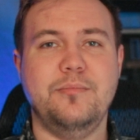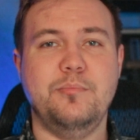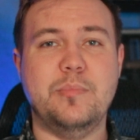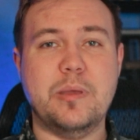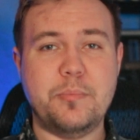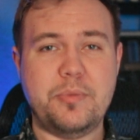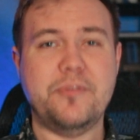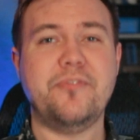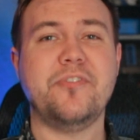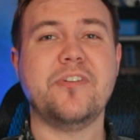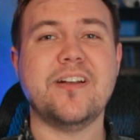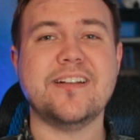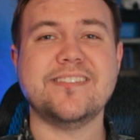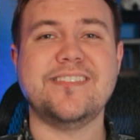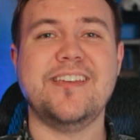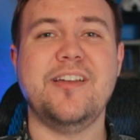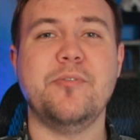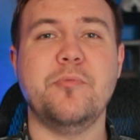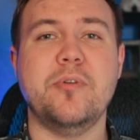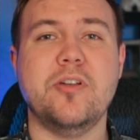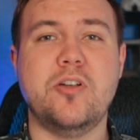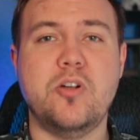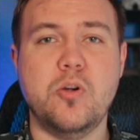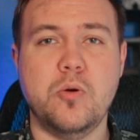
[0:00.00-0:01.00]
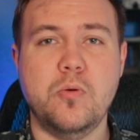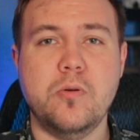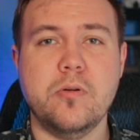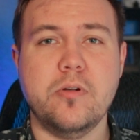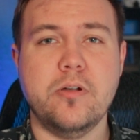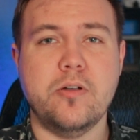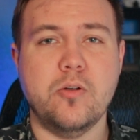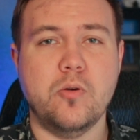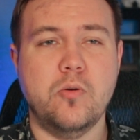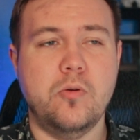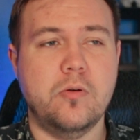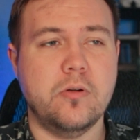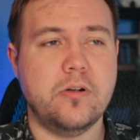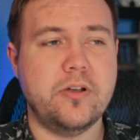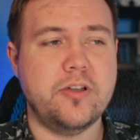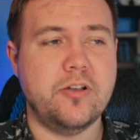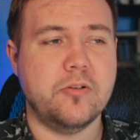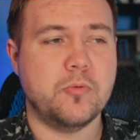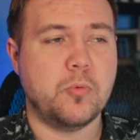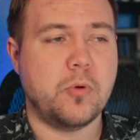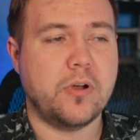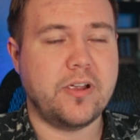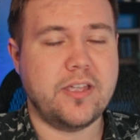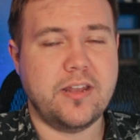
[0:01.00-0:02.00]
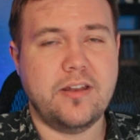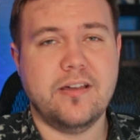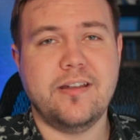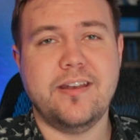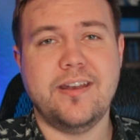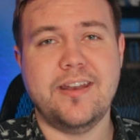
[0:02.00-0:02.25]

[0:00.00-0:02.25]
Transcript: Maybe you forgot to hit record, or you're working on